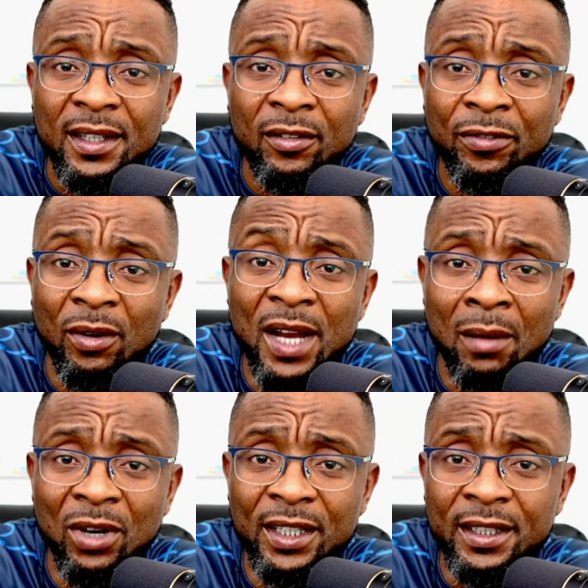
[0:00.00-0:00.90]
from that
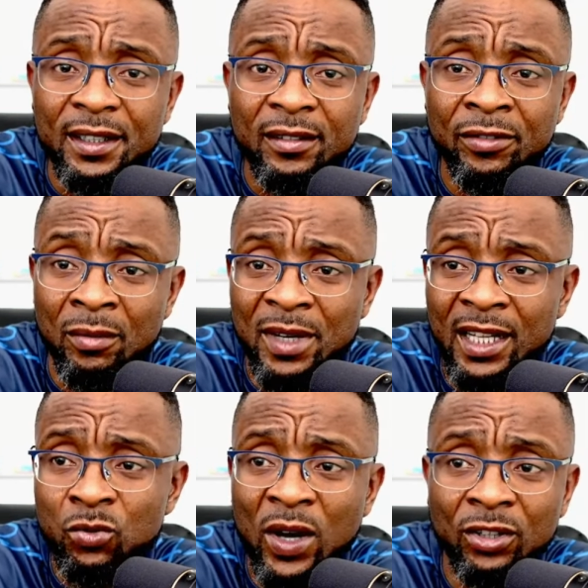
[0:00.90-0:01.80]
money, from that
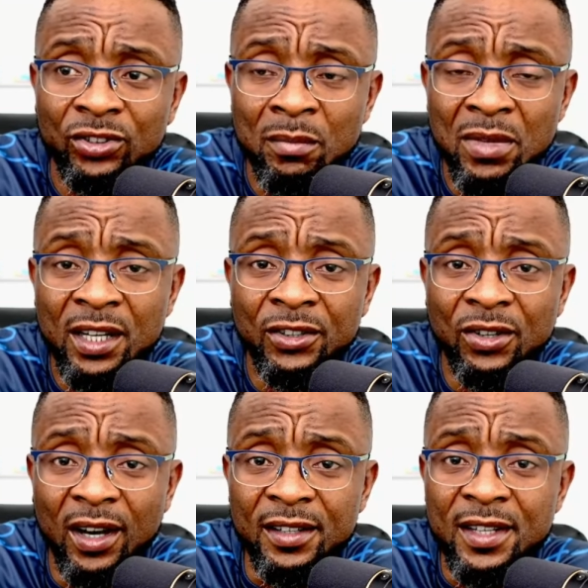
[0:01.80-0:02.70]
$100 million
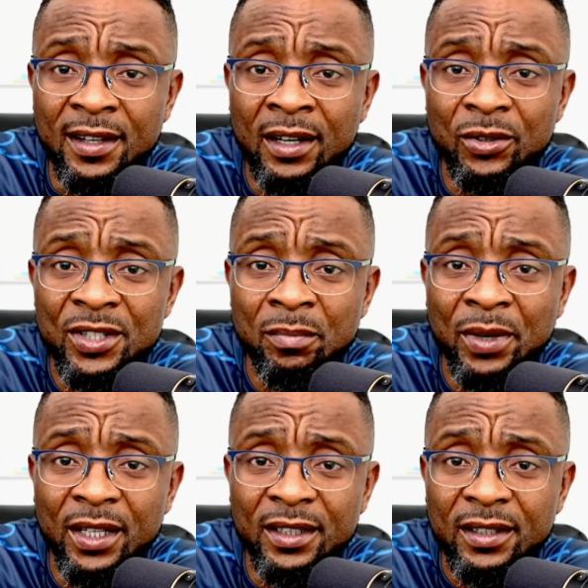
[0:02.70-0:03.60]
that Dangote
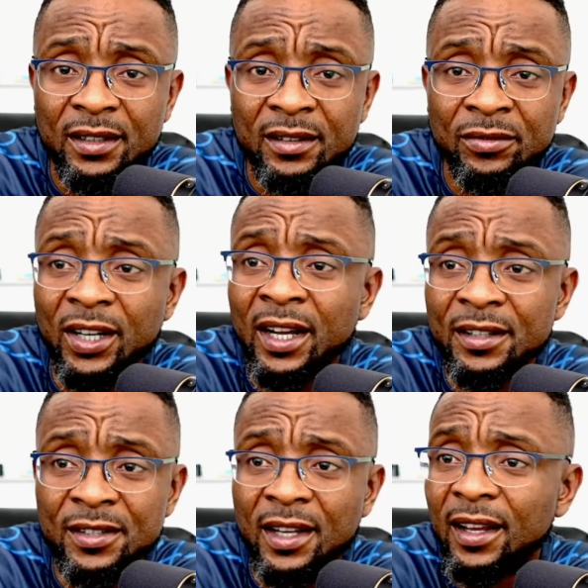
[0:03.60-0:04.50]
paid. But that
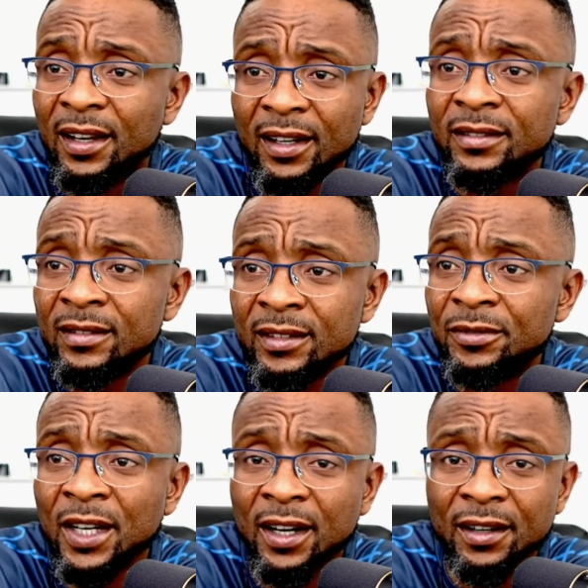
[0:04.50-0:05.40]
is
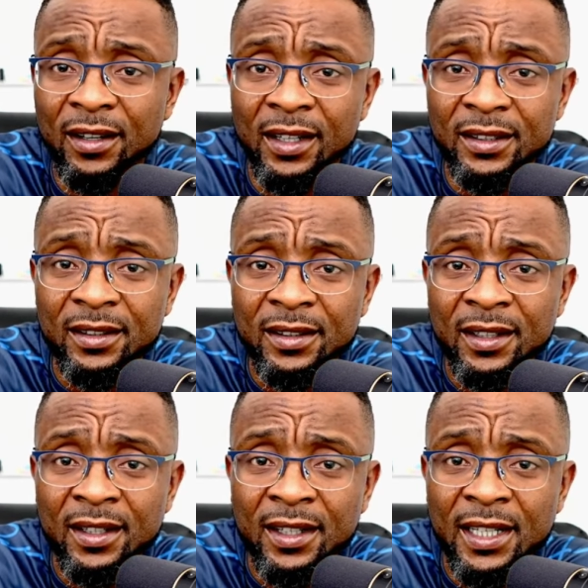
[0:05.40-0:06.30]
refinery land.
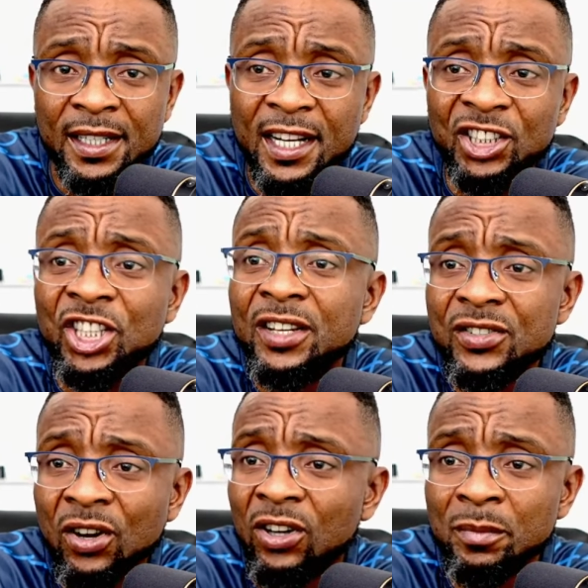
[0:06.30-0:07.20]
They chased
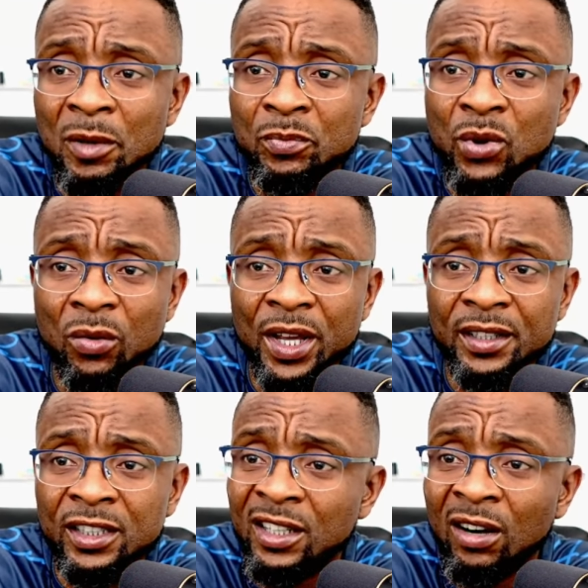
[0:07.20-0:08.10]
all the people away,
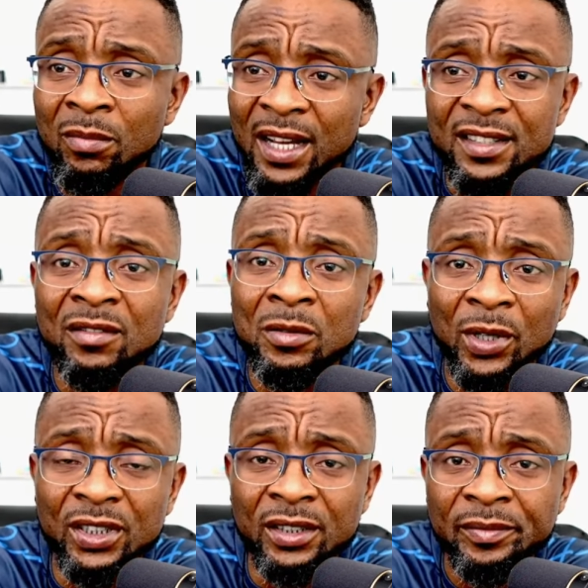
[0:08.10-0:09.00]
the Obas,
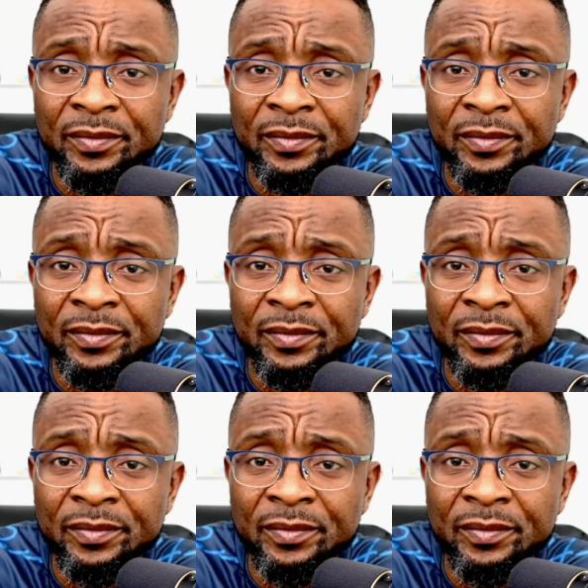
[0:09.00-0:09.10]
everybody.